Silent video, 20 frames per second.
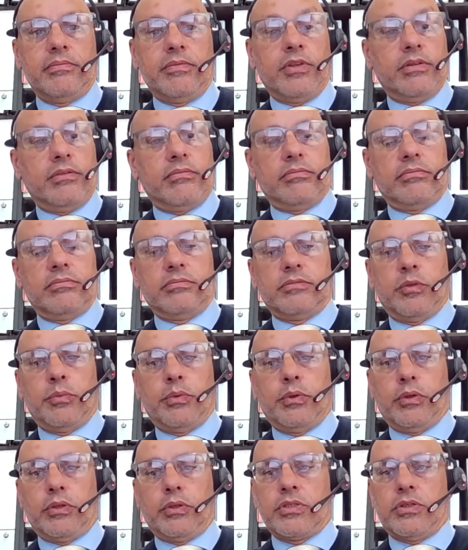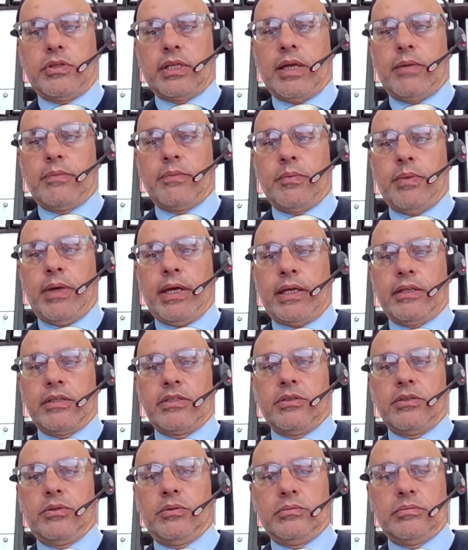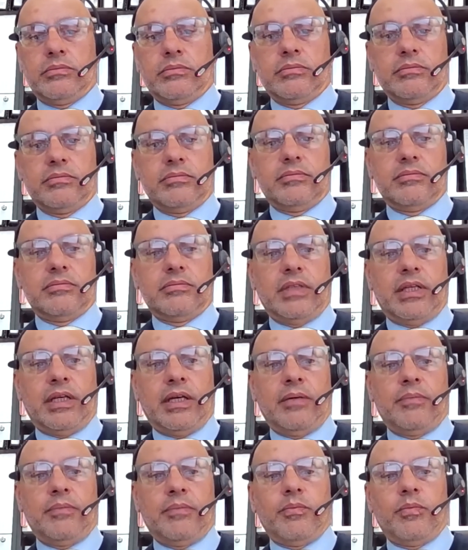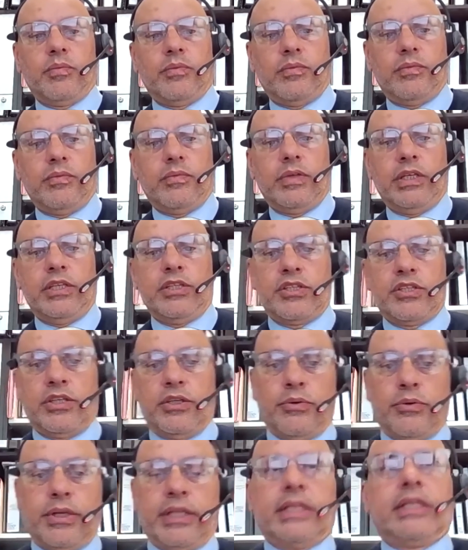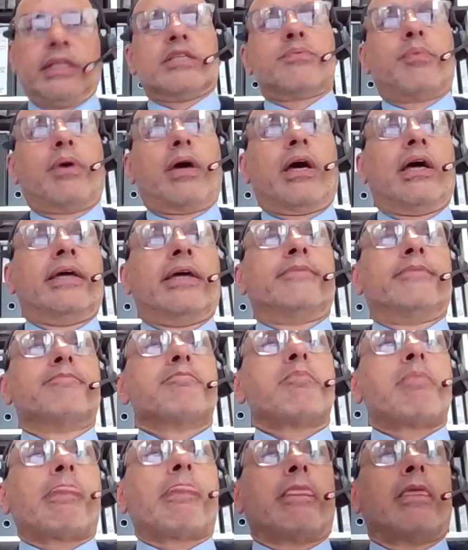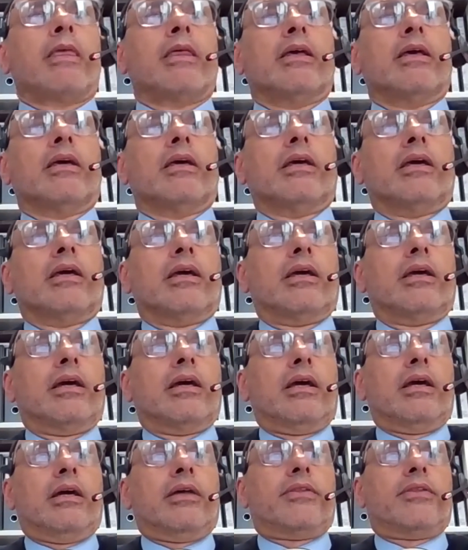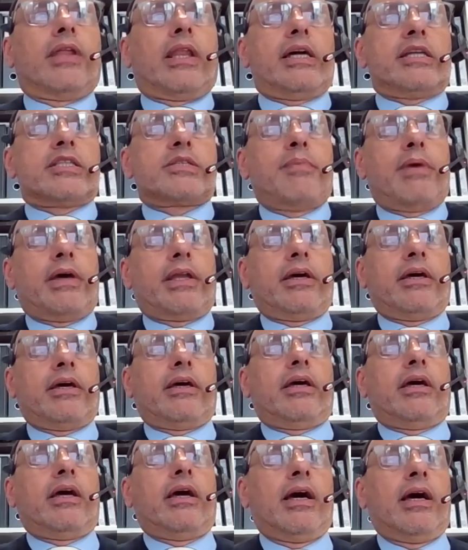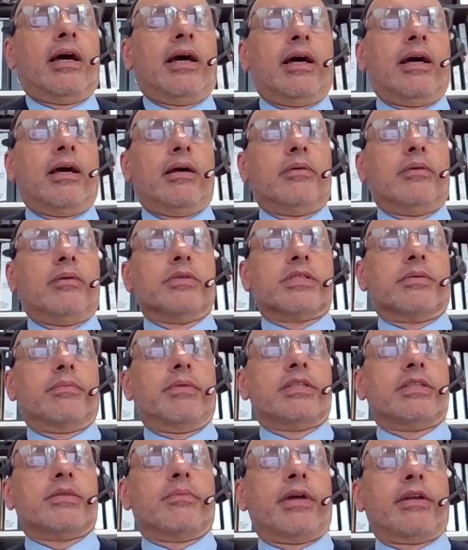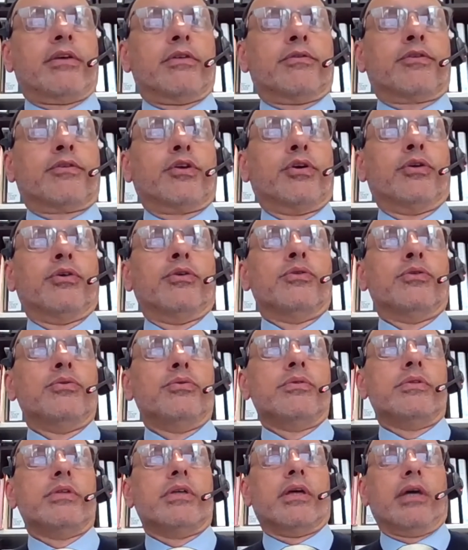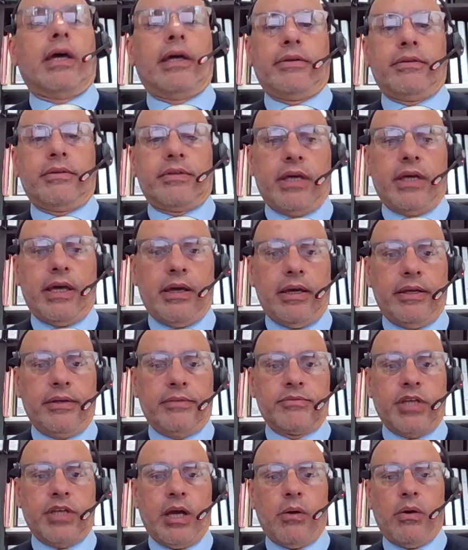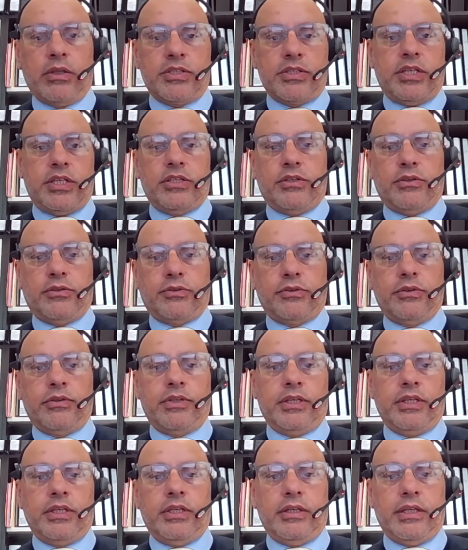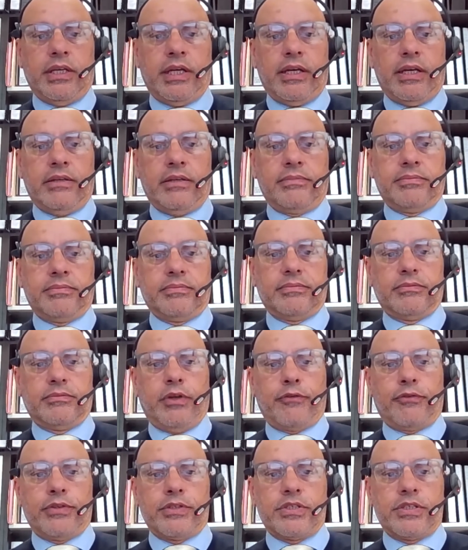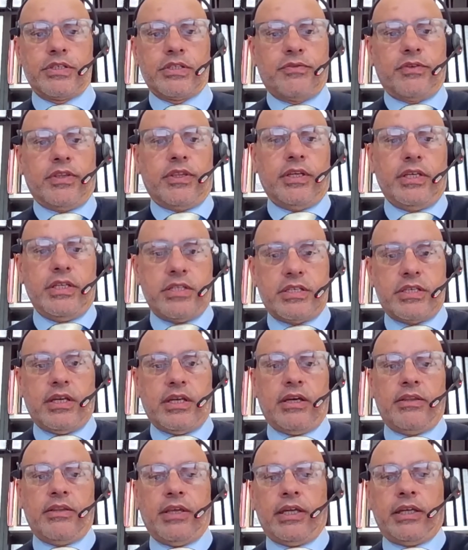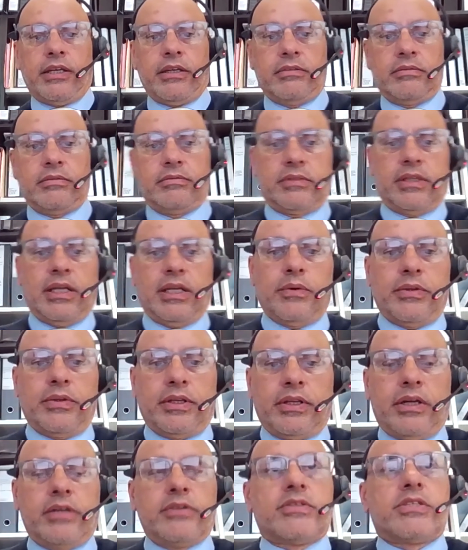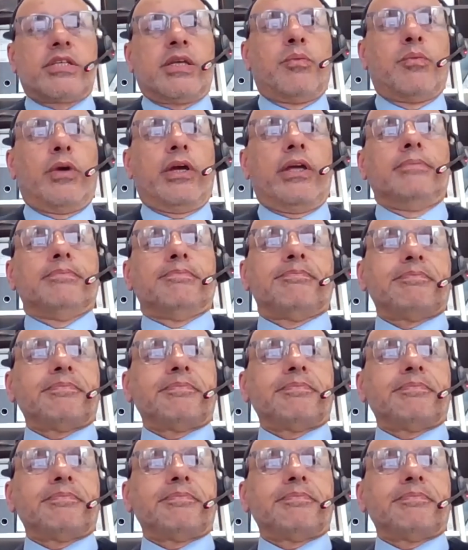that the builder's not coming back until he, she, or it gets paid. The last matter is a matter of Kuhn, and Joe, I'll send you through the references for these so they can go in the notes somewhere.